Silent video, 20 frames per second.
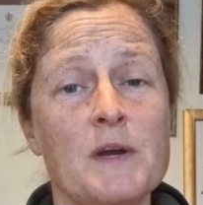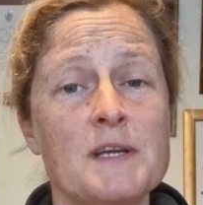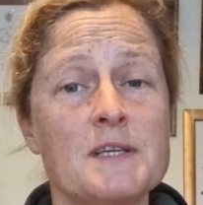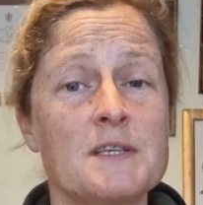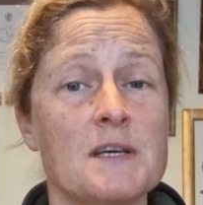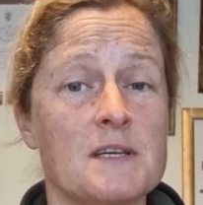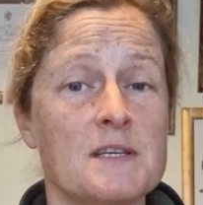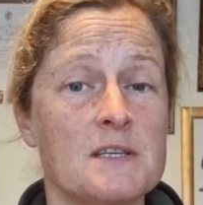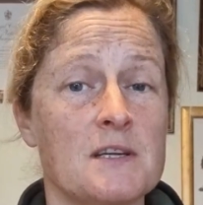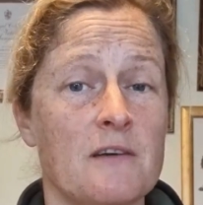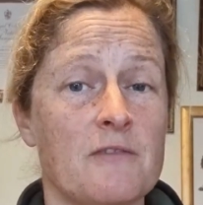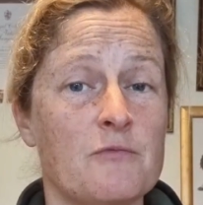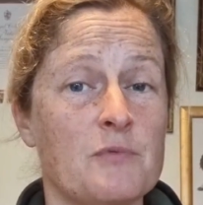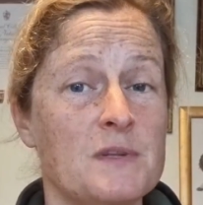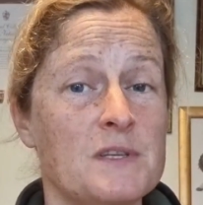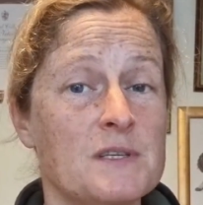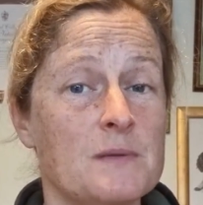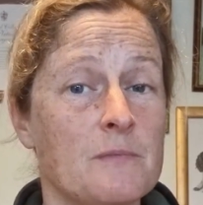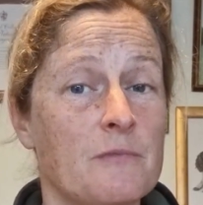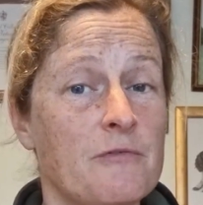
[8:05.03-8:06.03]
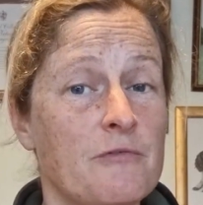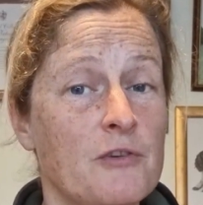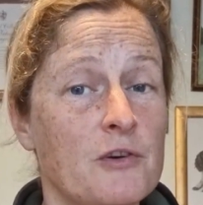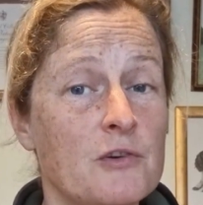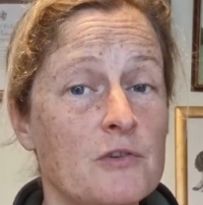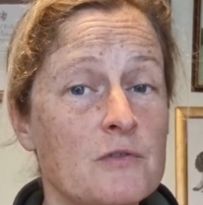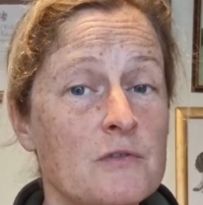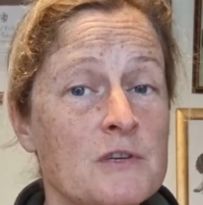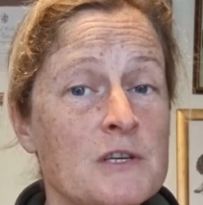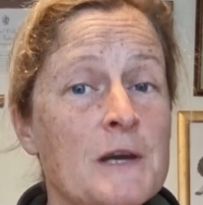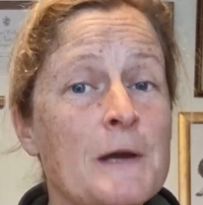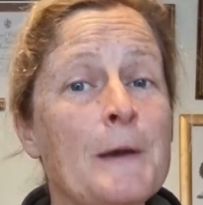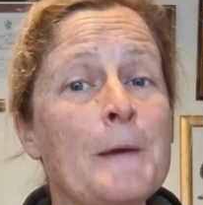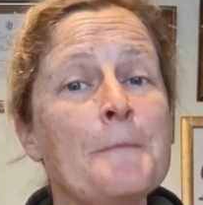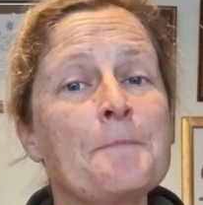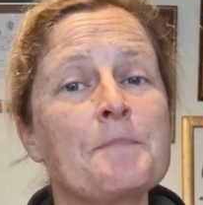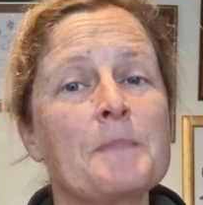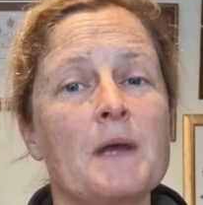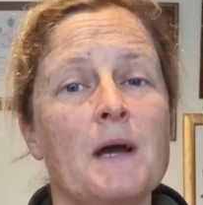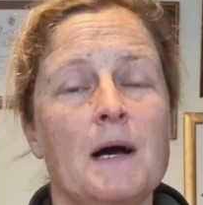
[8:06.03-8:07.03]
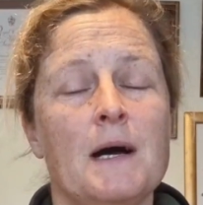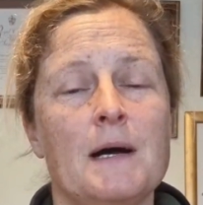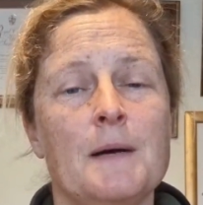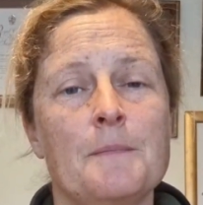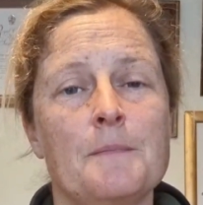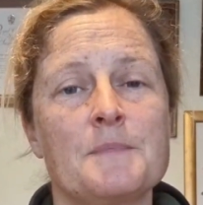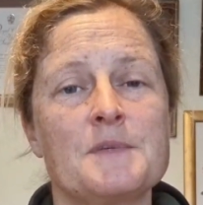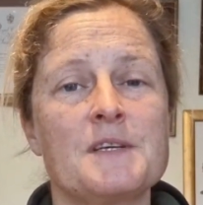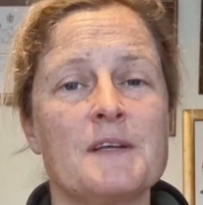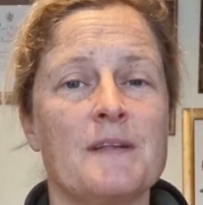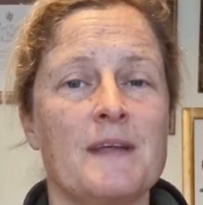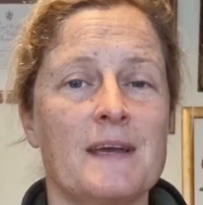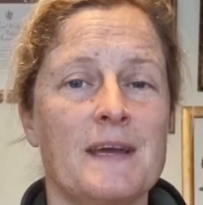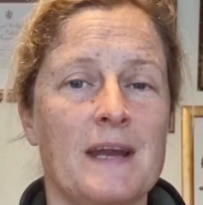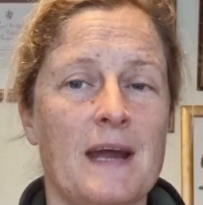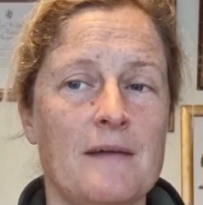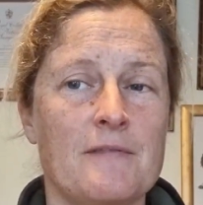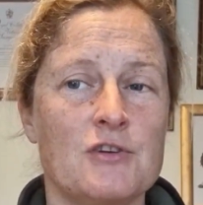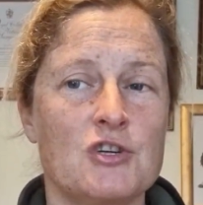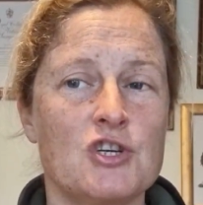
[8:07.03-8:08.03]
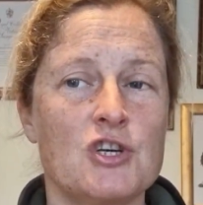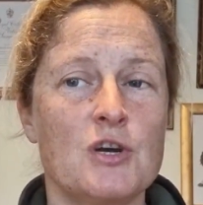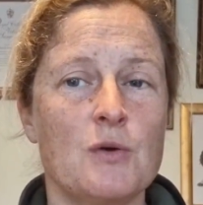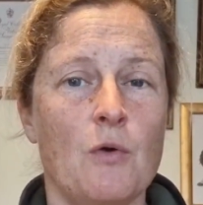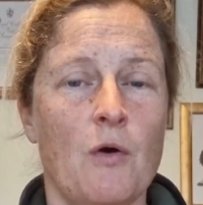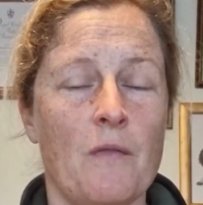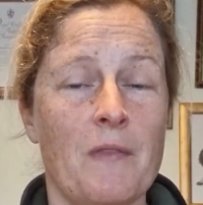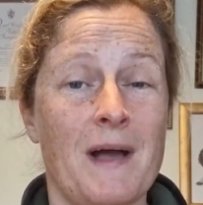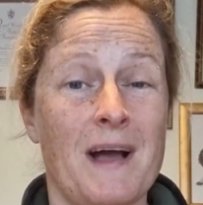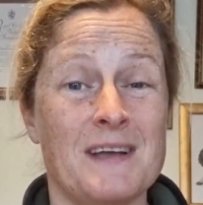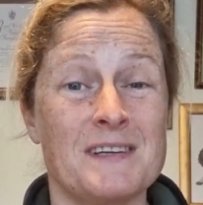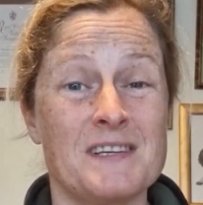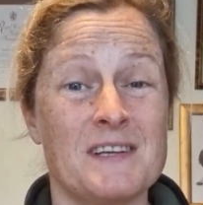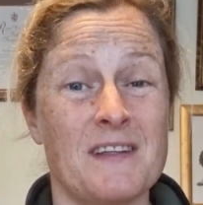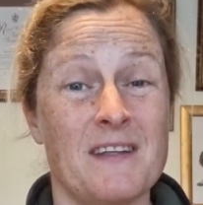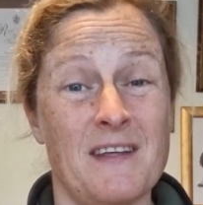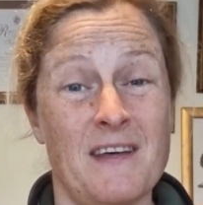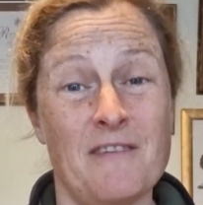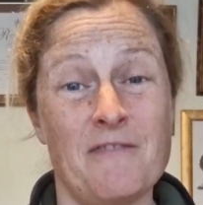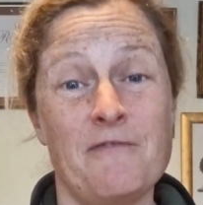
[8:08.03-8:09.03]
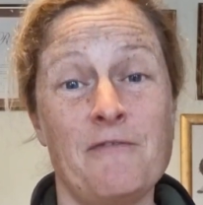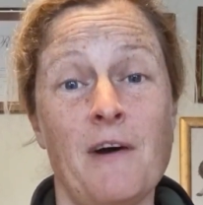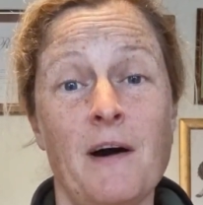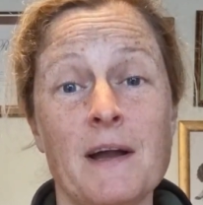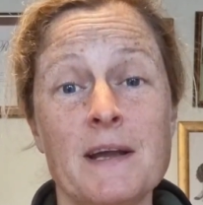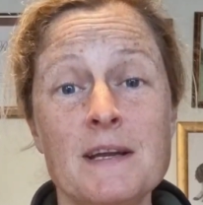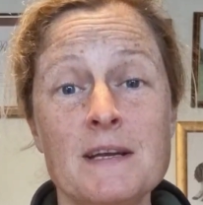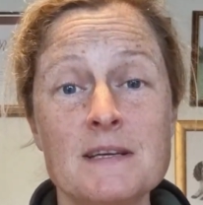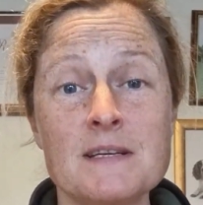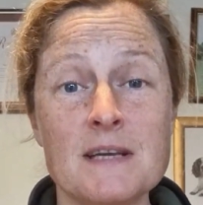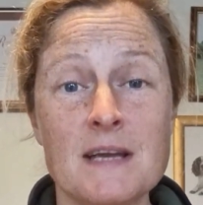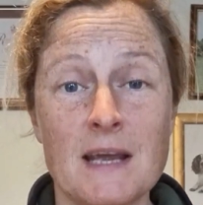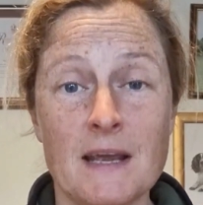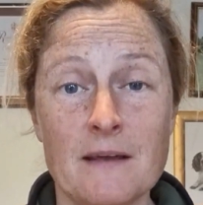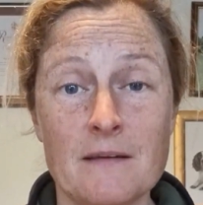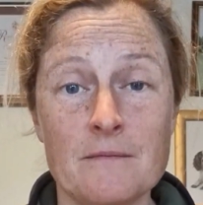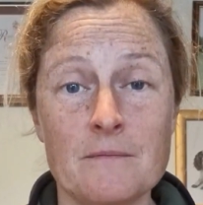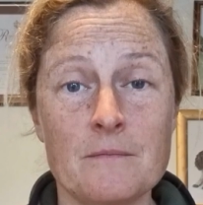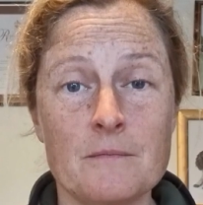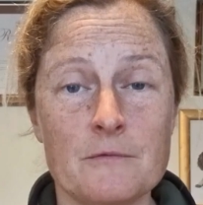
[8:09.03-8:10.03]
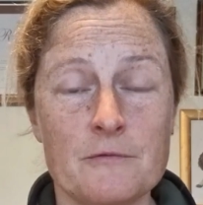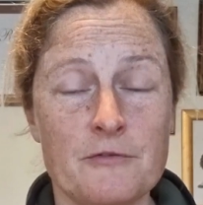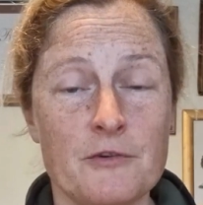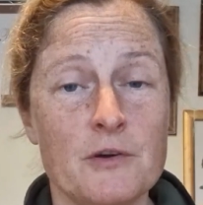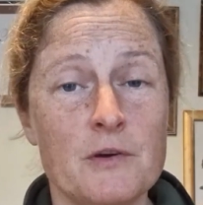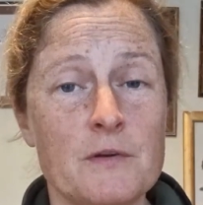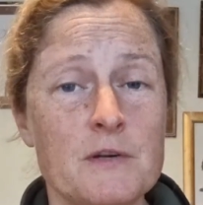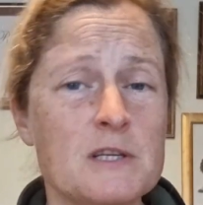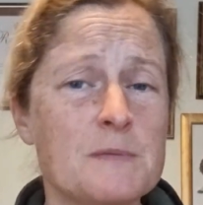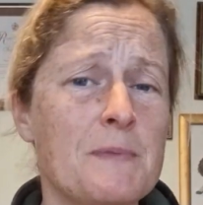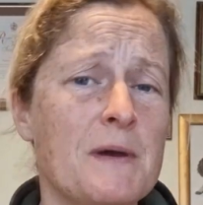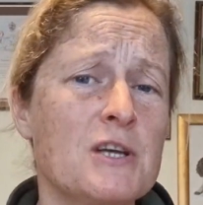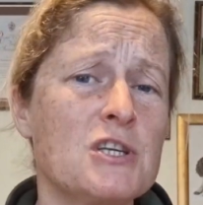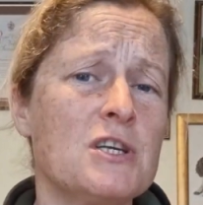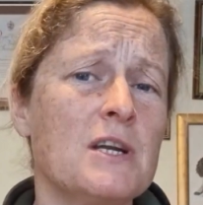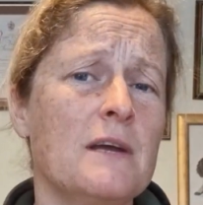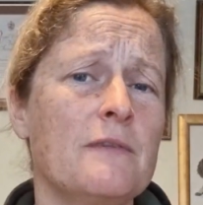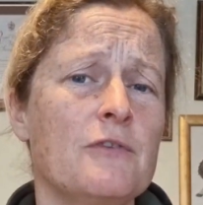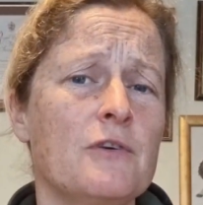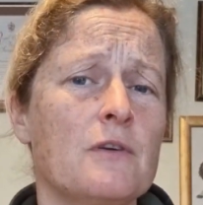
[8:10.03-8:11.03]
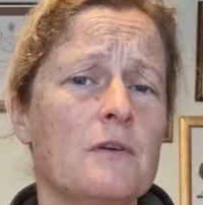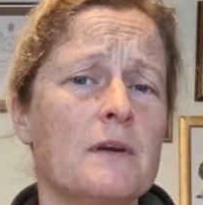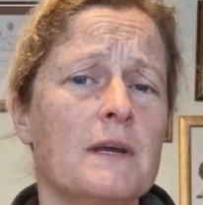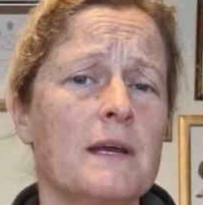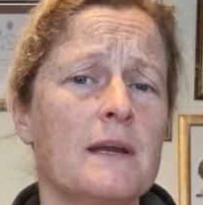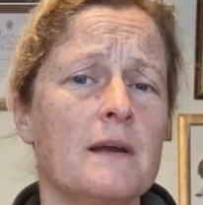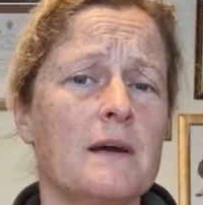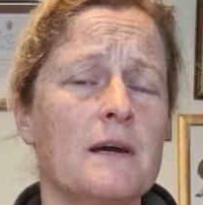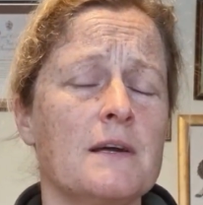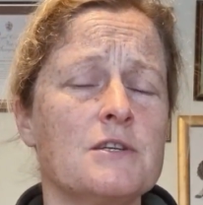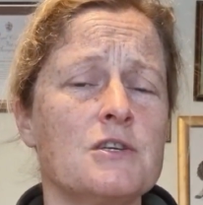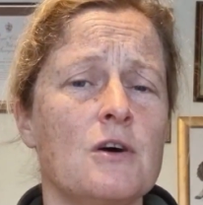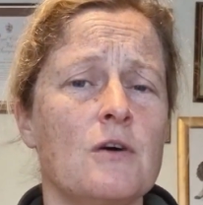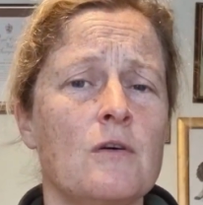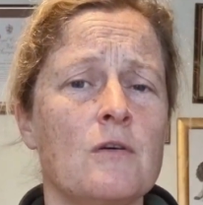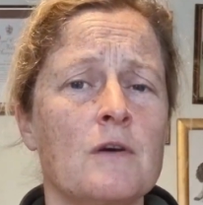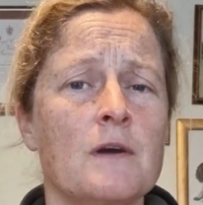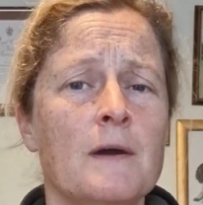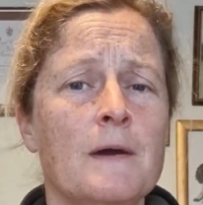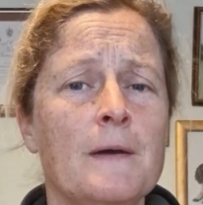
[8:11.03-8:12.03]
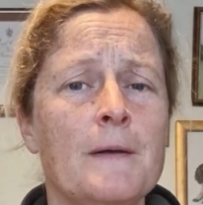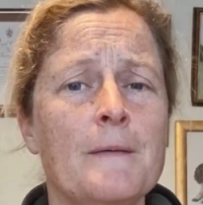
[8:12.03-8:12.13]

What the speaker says: that are stuffed with some food, so that they can have a chew on that, so that they're finding food, especially if you're looking at a dog